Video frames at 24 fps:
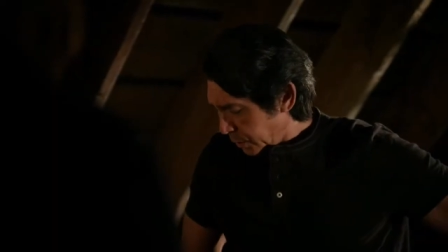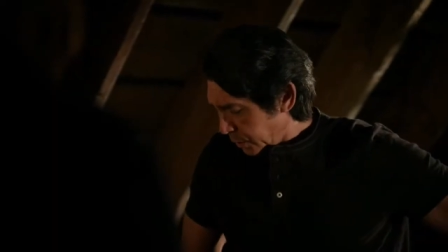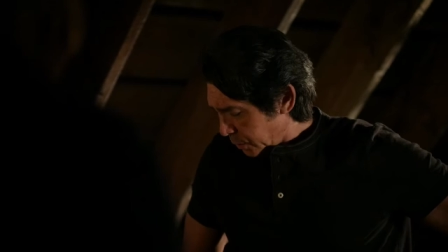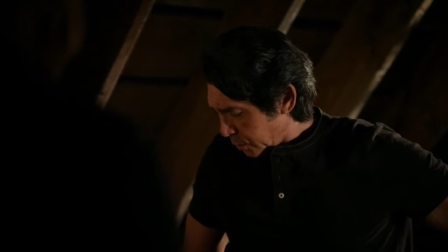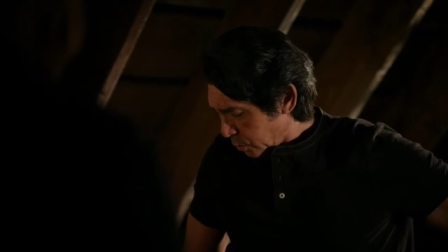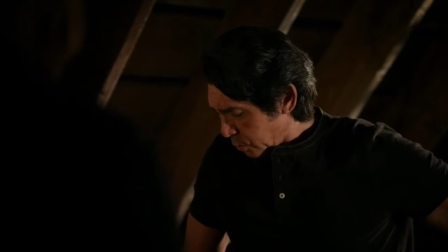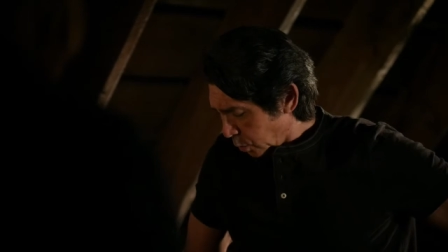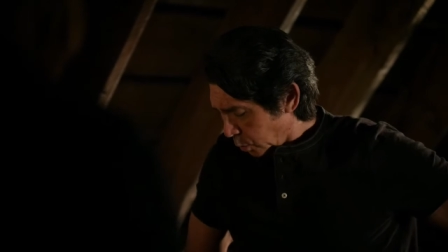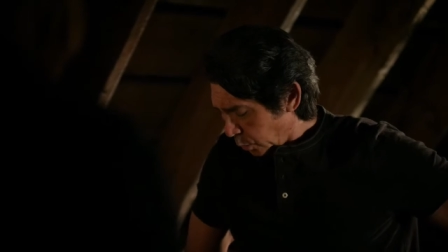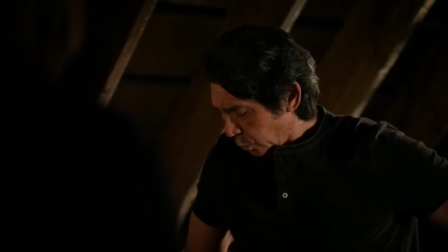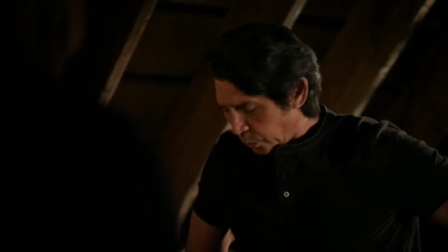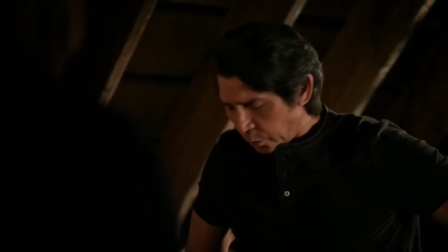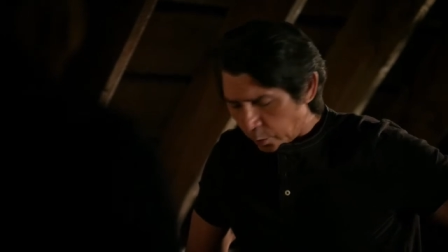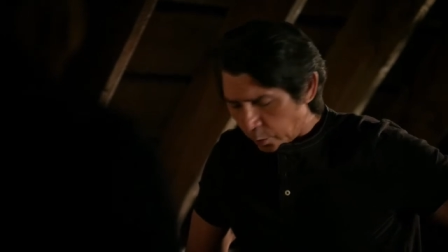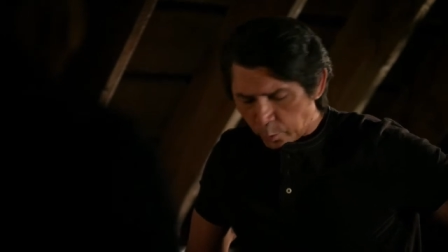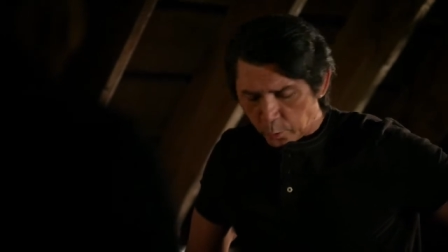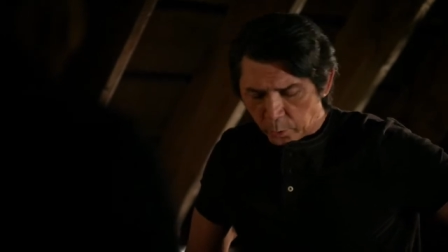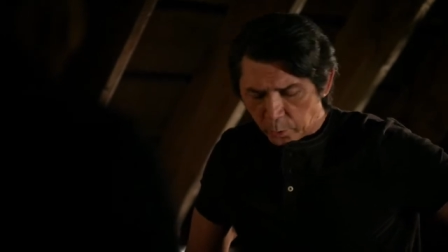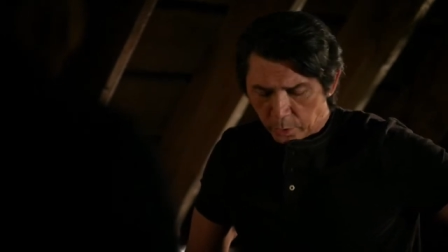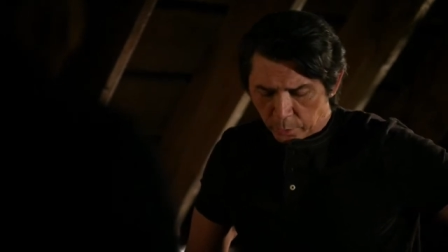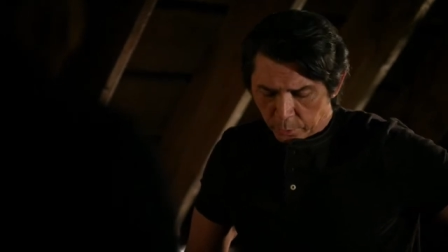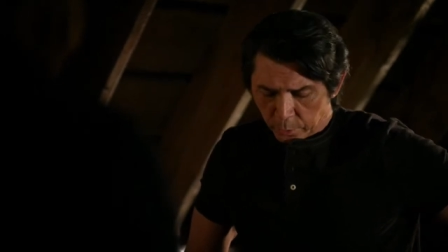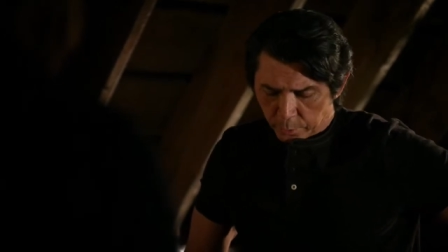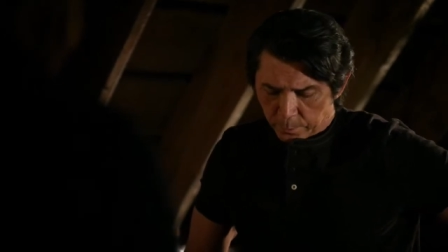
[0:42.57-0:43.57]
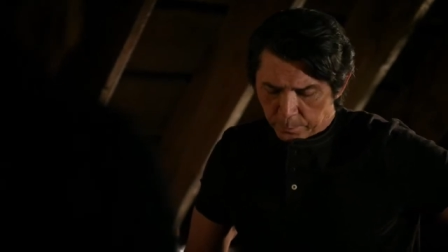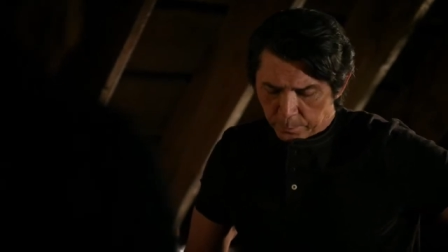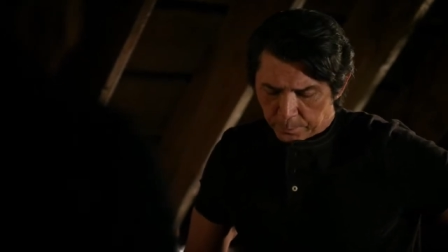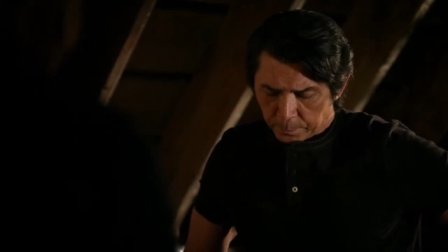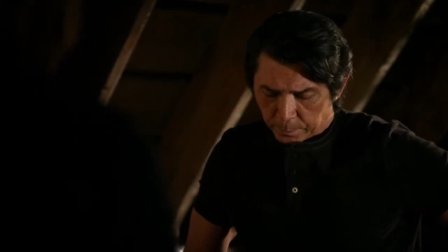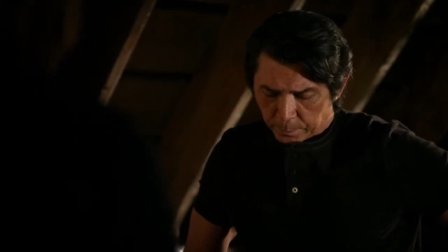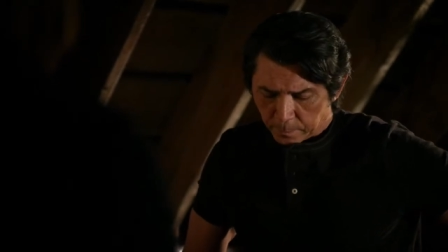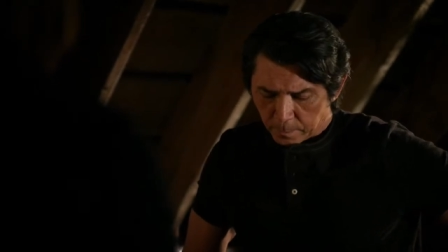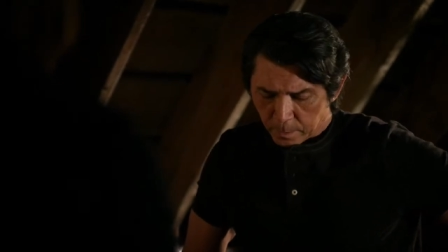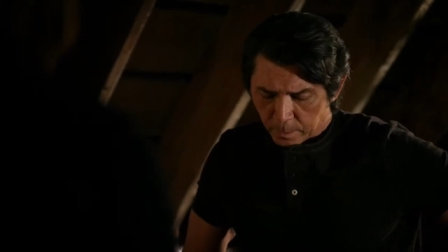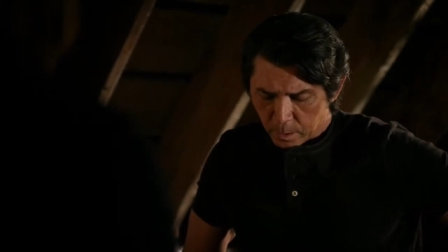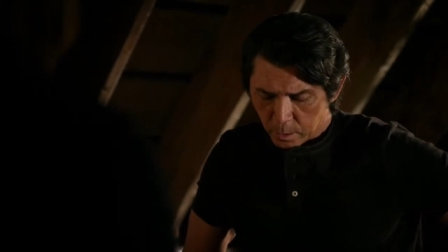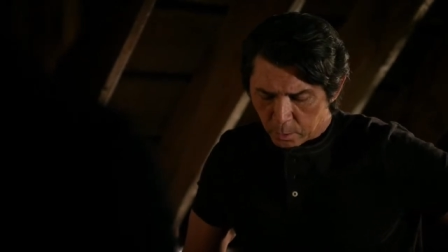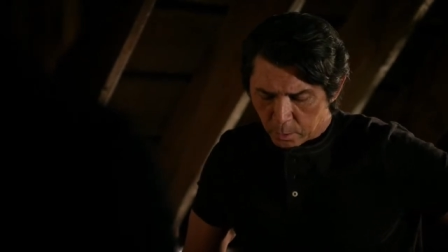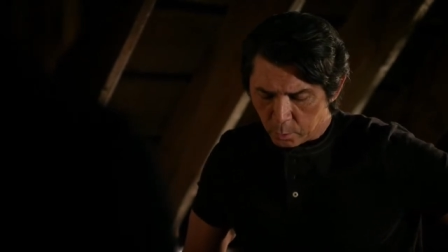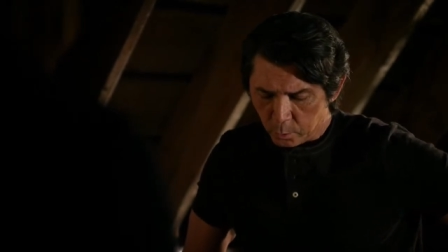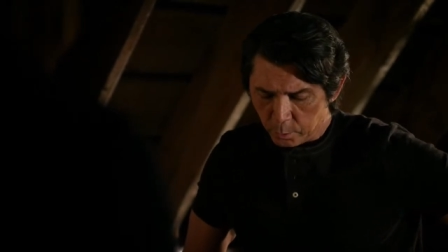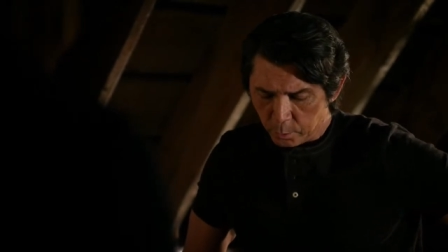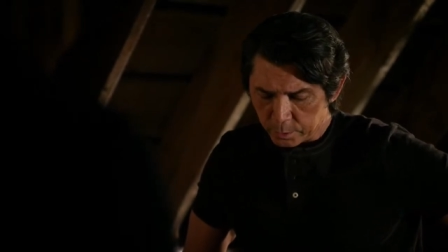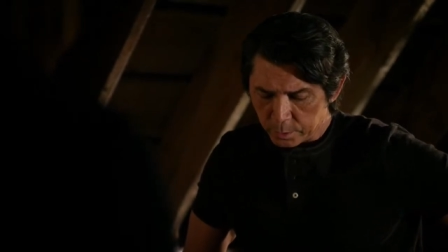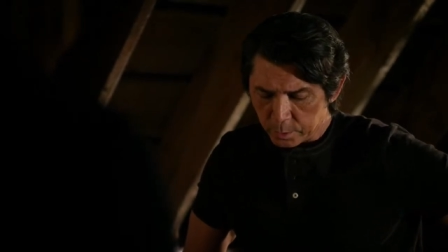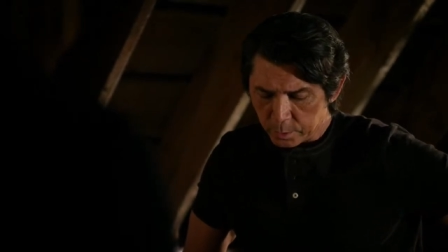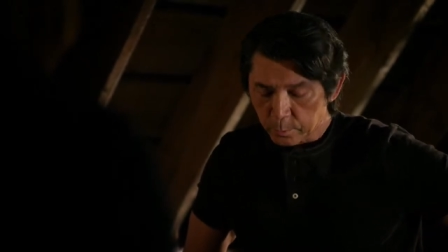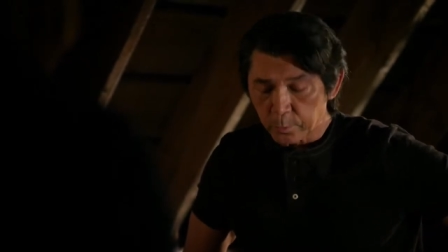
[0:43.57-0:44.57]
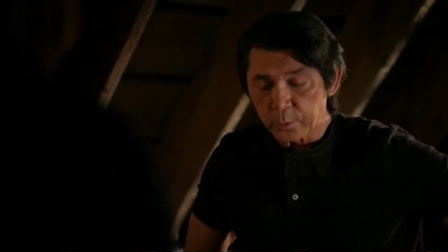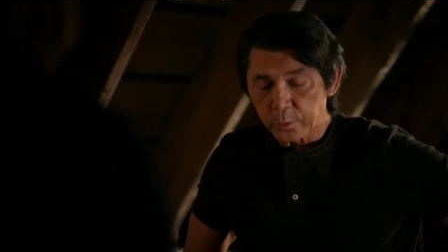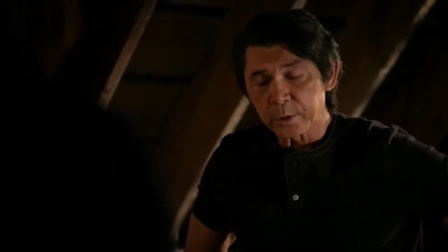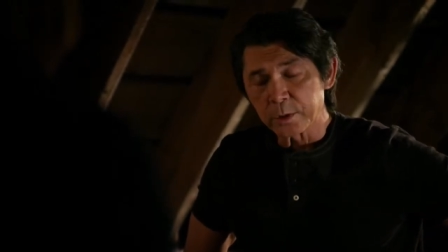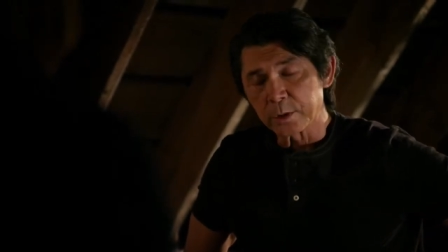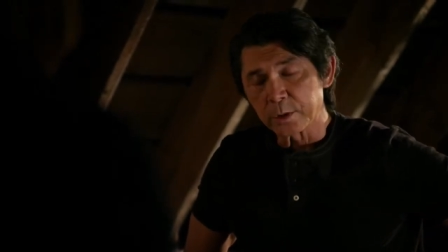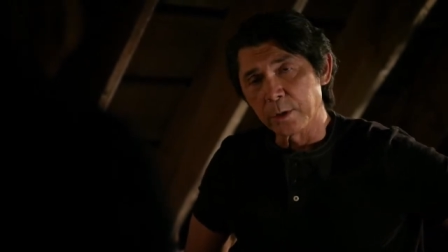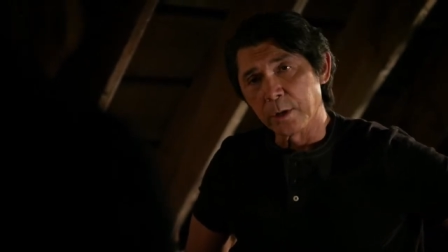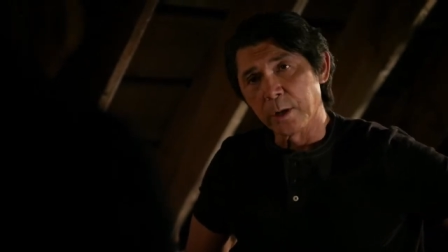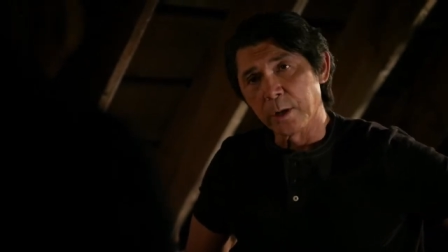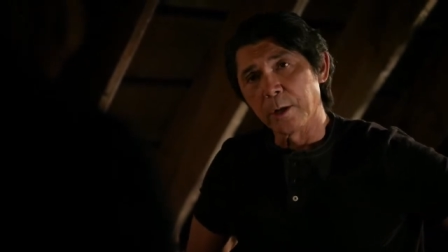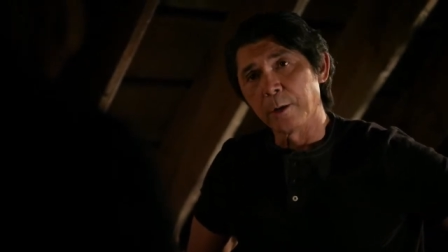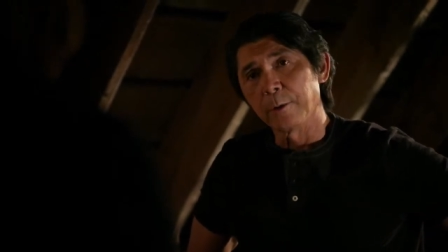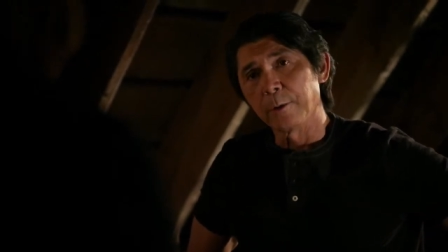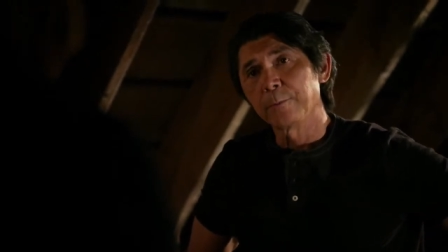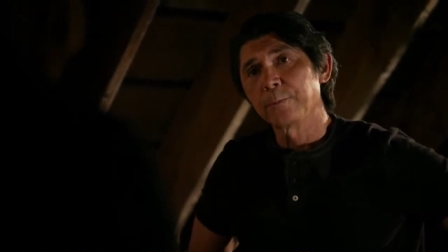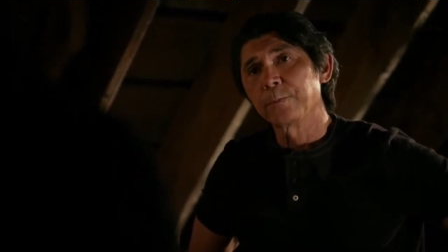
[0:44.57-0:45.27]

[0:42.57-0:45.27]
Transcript: to school with her brother, who is in prison now.